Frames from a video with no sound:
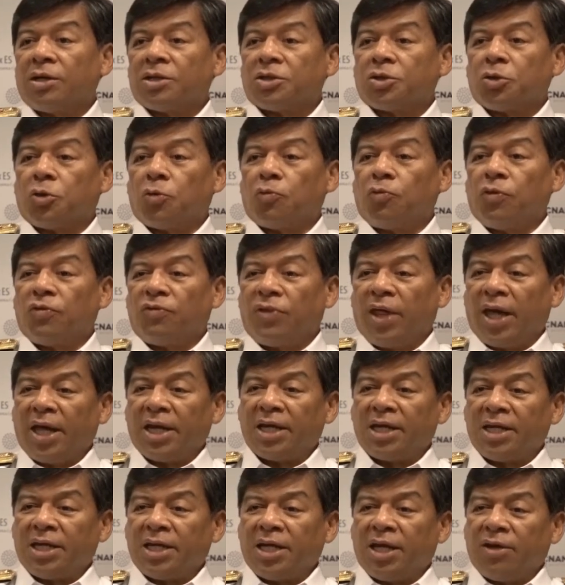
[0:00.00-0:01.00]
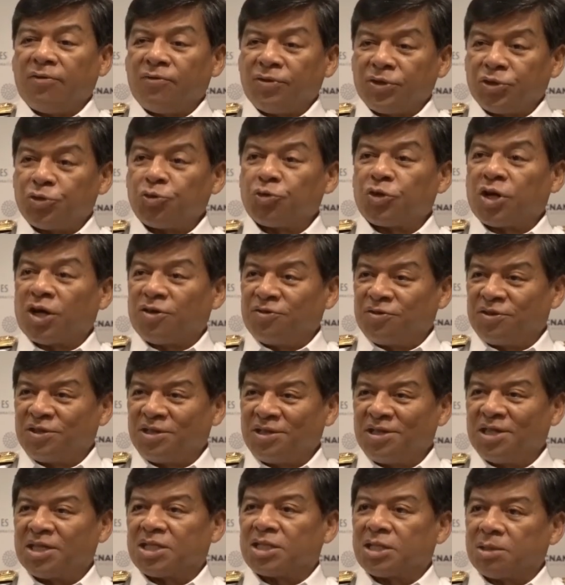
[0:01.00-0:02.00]
So with that, it able to
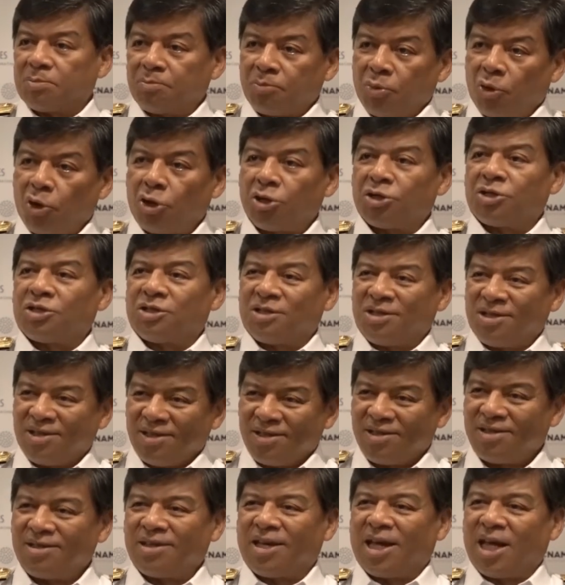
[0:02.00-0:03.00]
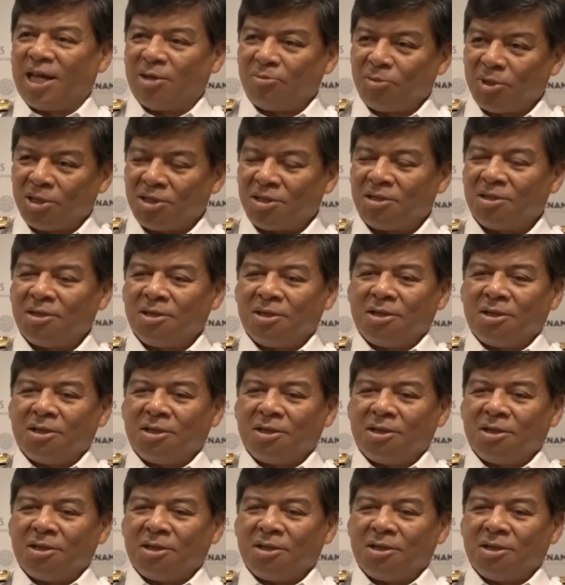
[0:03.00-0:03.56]
cover the support element.